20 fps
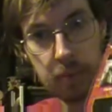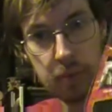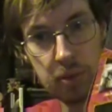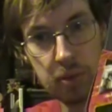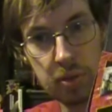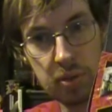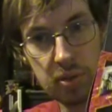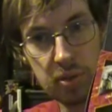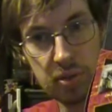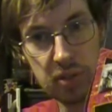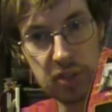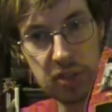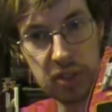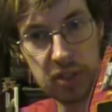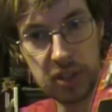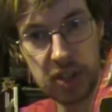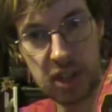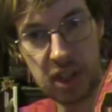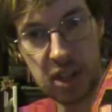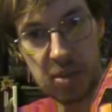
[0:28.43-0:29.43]

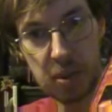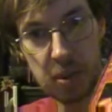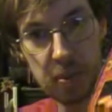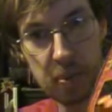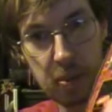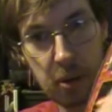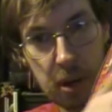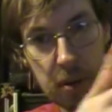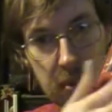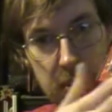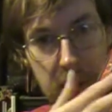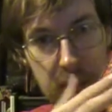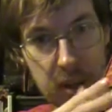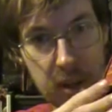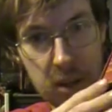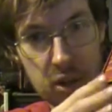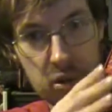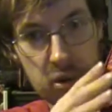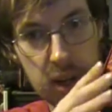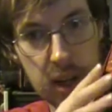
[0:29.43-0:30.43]
succeeds by putting them in a
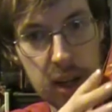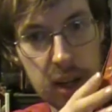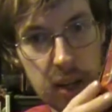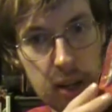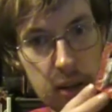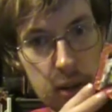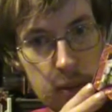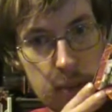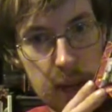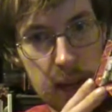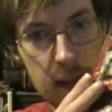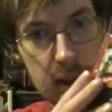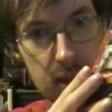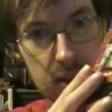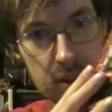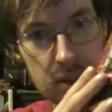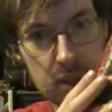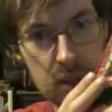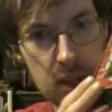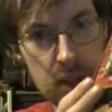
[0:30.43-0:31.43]
triangular
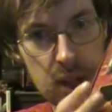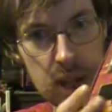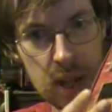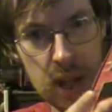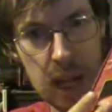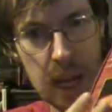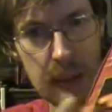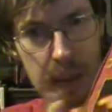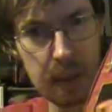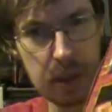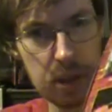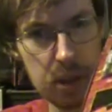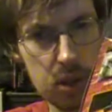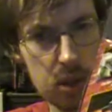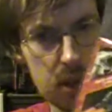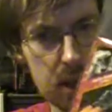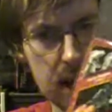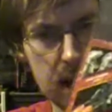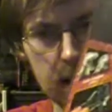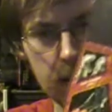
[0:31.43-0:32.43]
box. I'm not
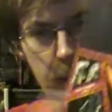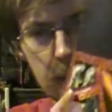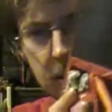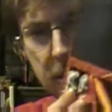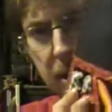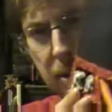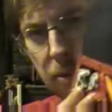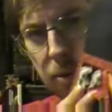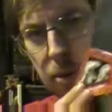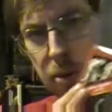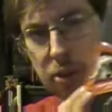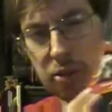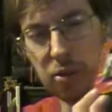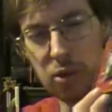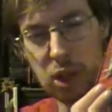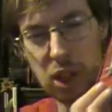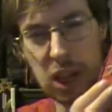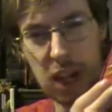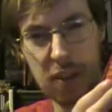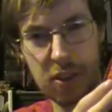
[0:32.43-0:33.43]
sure how well that works for
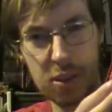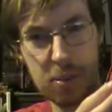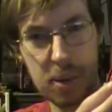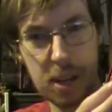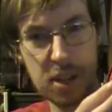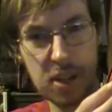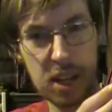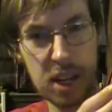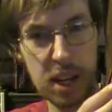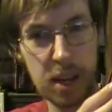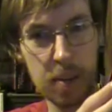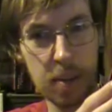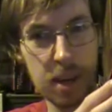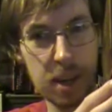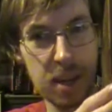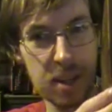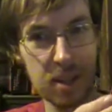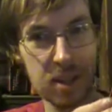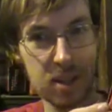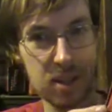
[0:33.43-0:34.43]
shelf space
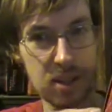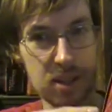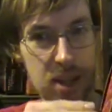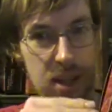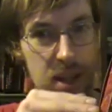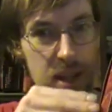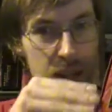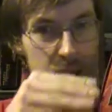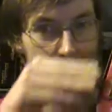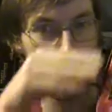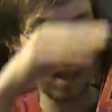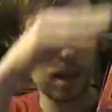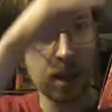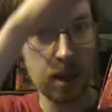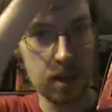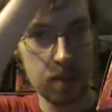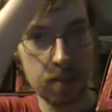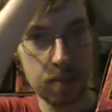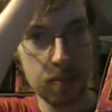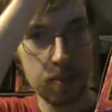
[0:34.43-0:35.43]
anyway, just to,
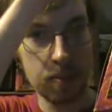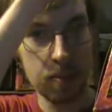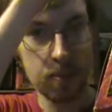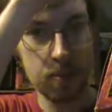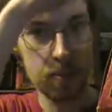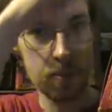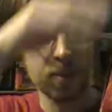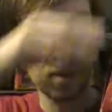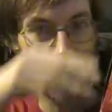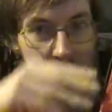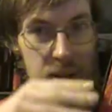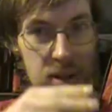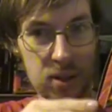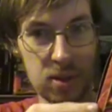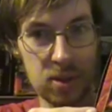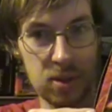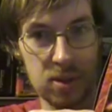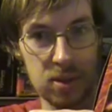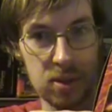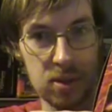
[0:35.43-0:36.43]

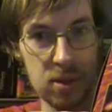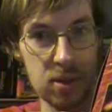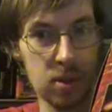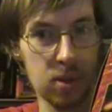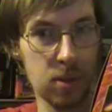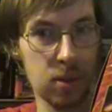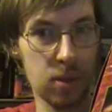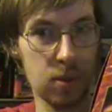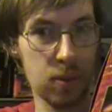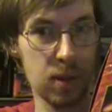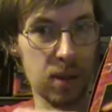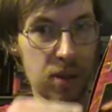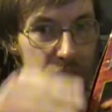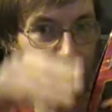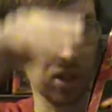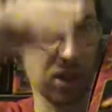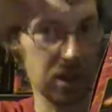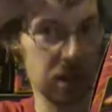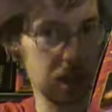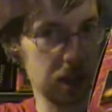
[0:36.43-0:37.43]
because you're
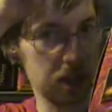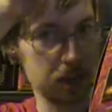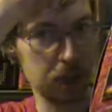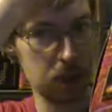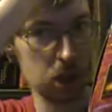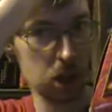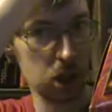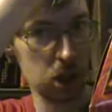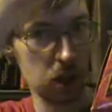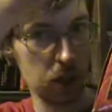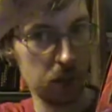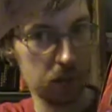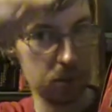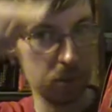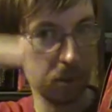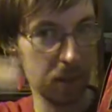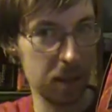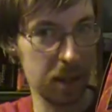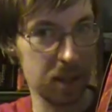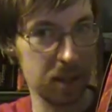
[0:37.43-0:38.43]
wasting this much shelf
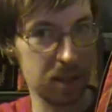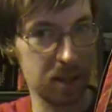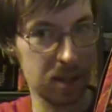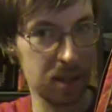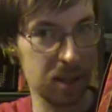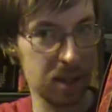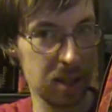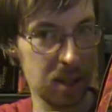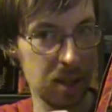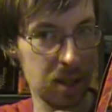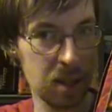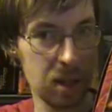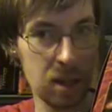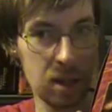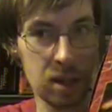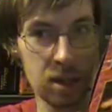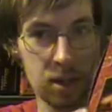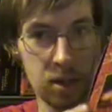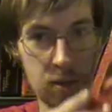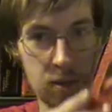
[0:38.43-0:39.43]
space no